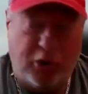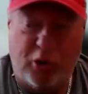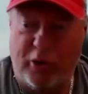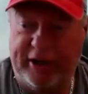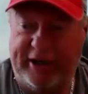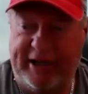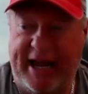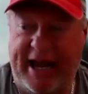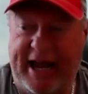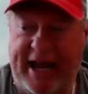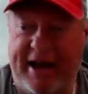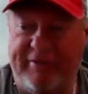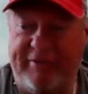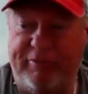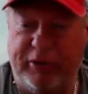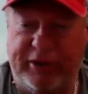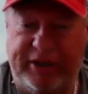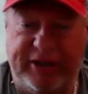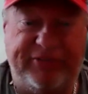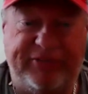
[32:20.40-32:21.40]
going to
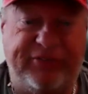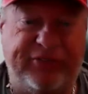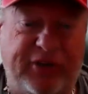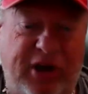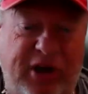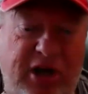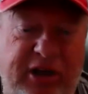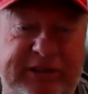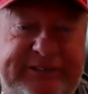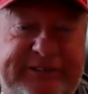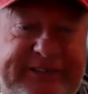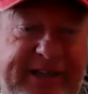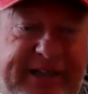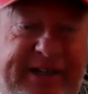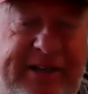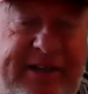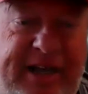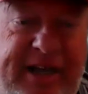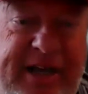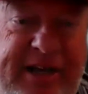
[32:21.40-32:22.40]
have, when this is all said
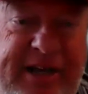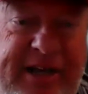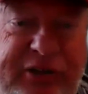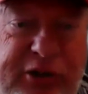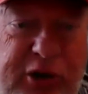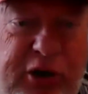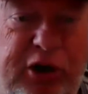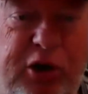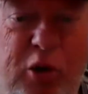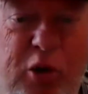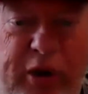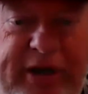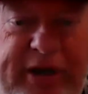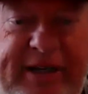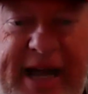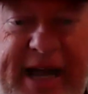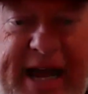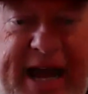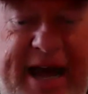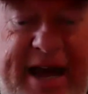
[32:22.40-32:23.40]
and done, you're going
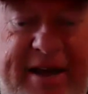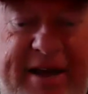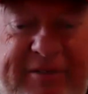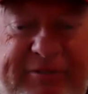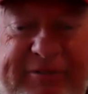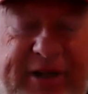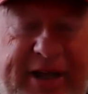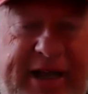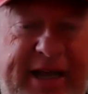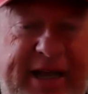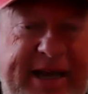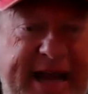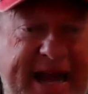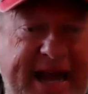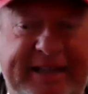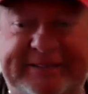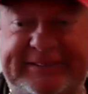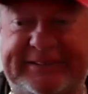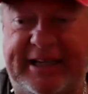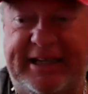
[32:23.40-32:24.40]
to have an
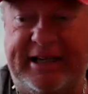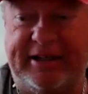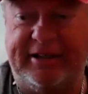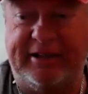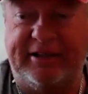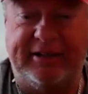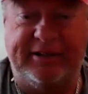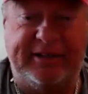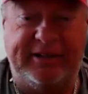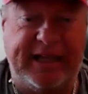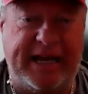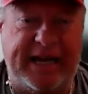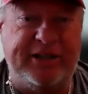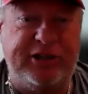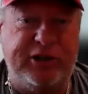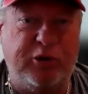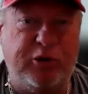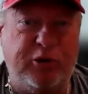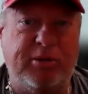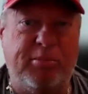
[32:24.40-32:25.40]
asset that
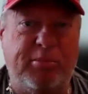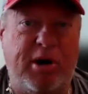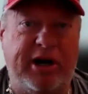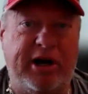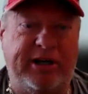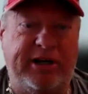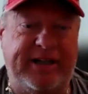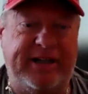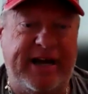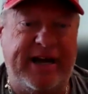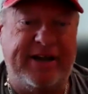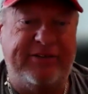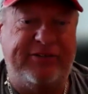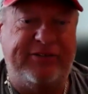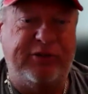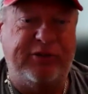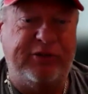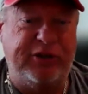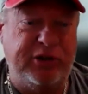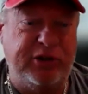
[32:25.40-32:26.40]
you can monetize
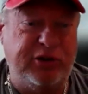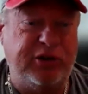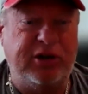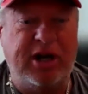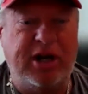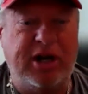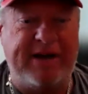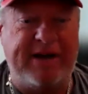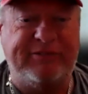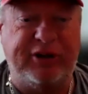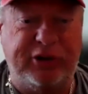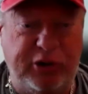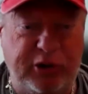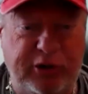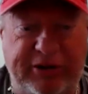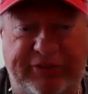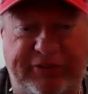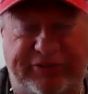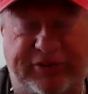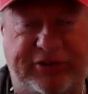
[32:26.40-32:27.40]
so that you do not have to
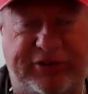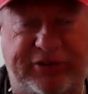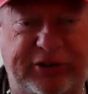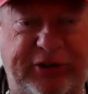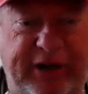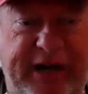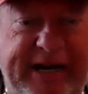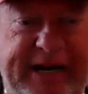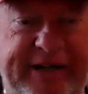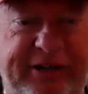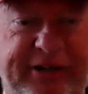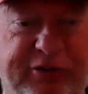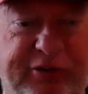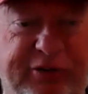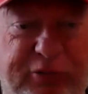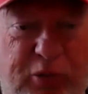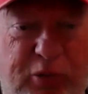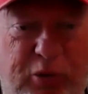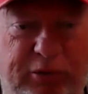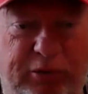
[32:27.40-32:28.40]
do this until you're 80
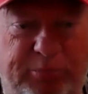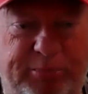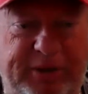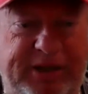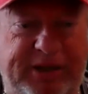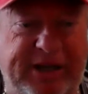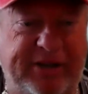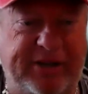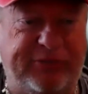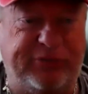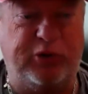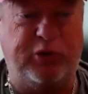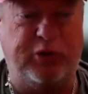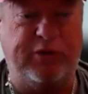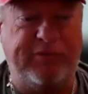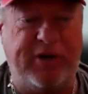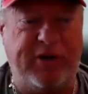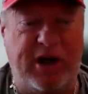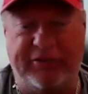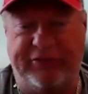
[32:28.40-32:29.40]
years old, because you
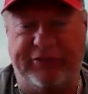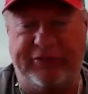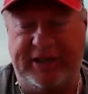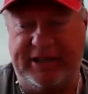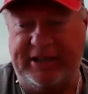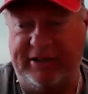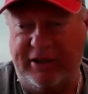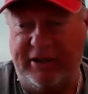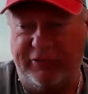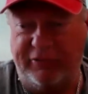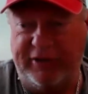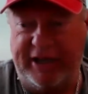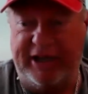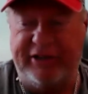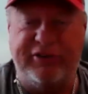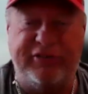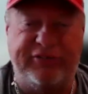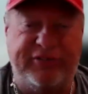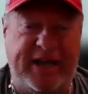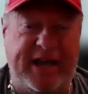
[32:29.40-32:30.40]
have all seen those
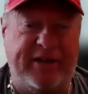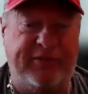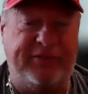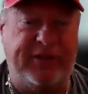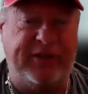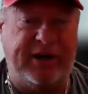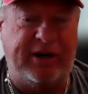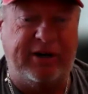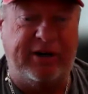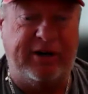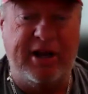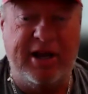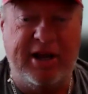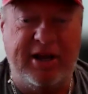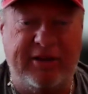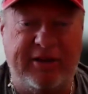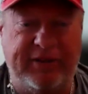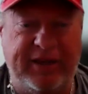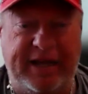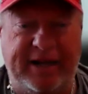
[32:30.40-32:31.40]
agents out there
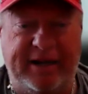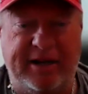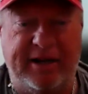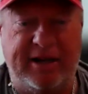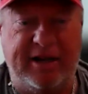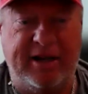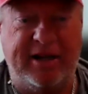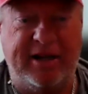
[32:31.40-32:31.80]
that